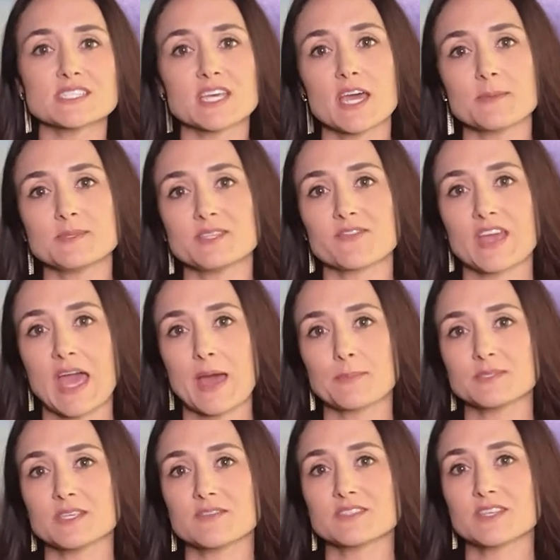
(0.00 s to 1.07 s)
types of
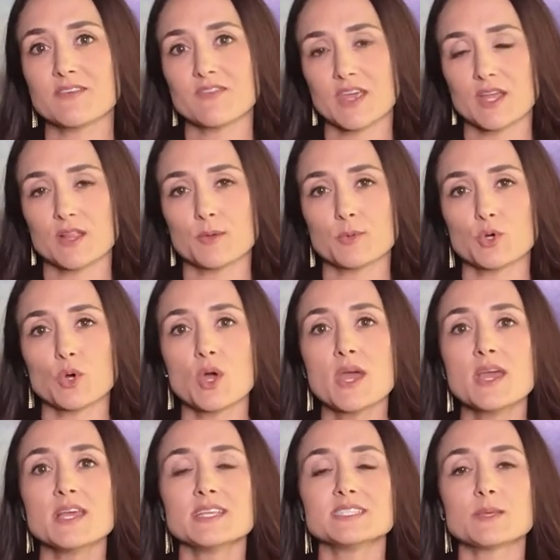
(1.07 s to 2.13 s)
captives available
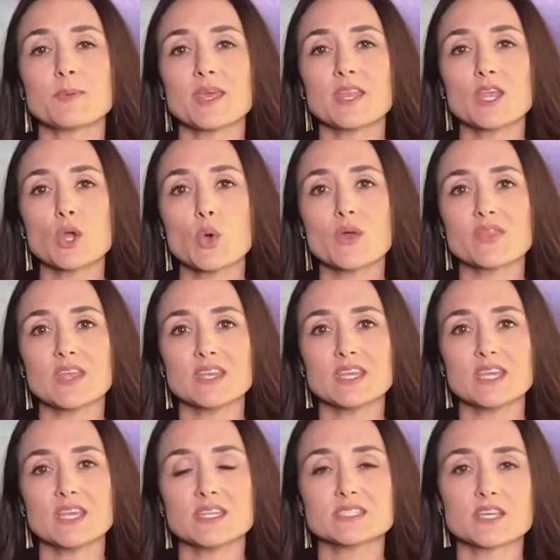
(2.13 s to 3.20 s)
depending on the
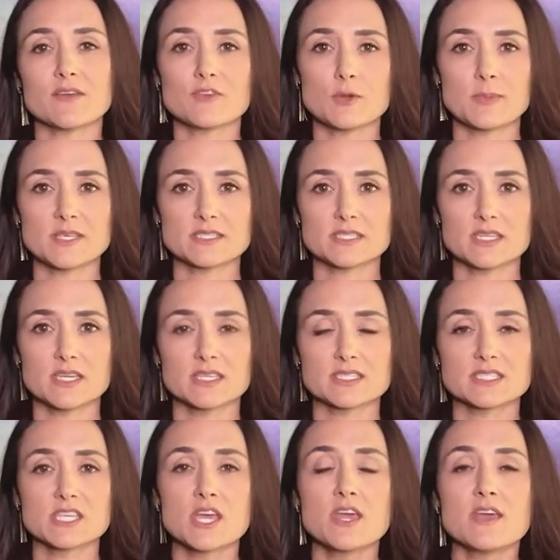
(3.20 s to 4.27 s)
needs of your
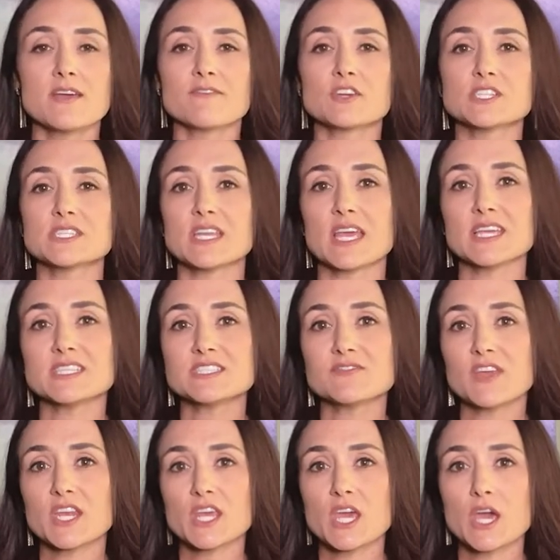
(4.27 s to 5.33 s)
business. For today's
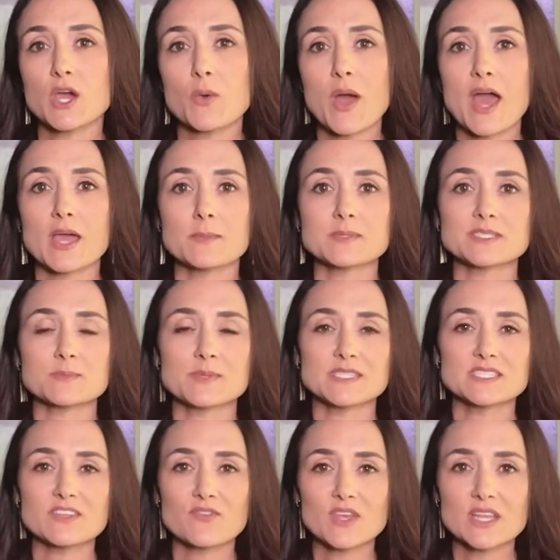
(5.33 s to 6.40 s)
video, I'm
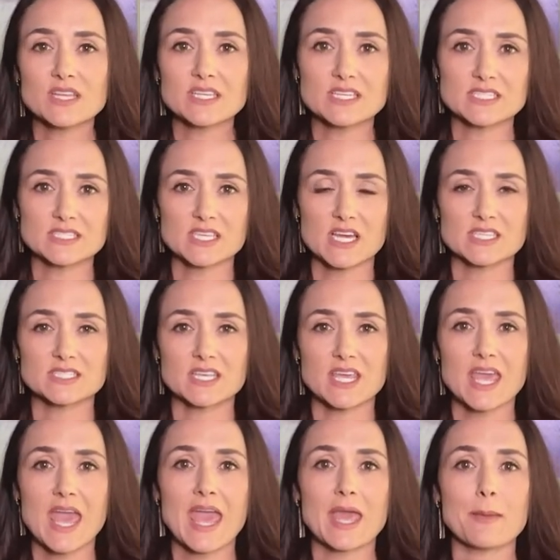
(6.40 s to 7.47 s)
specifically
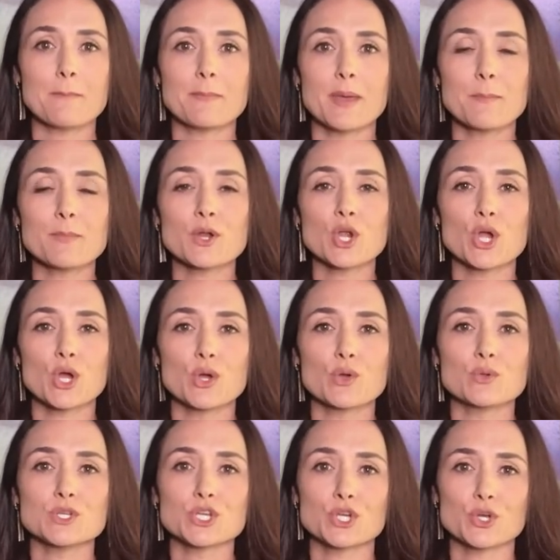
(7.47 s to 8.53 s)
discussing a
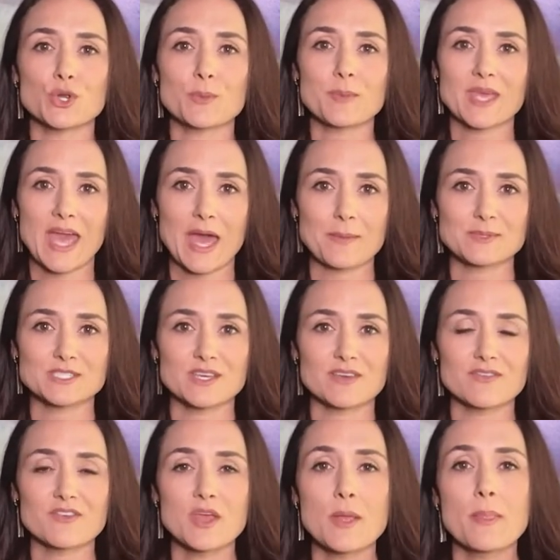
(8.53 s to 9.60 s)
member-owned group
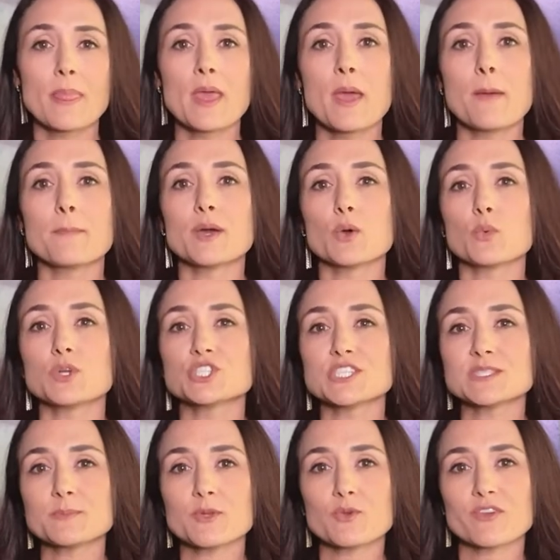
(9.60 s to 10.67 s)
captive, but we'll
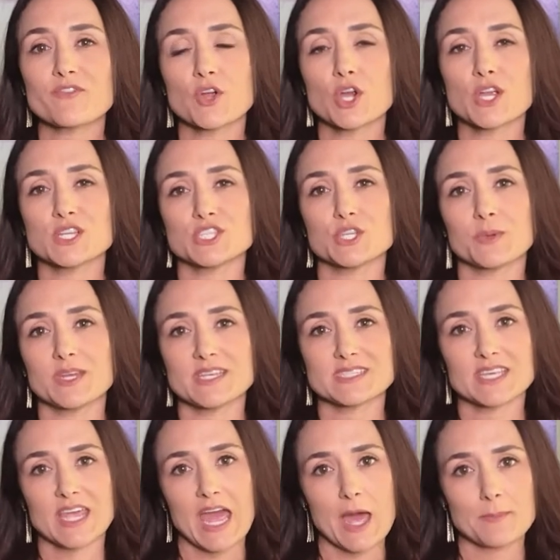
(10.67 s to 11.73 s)
just be referring to it as
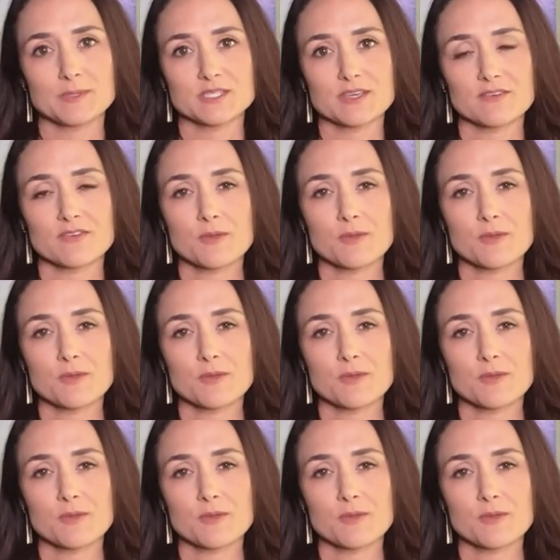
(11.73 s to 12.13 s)
a captive.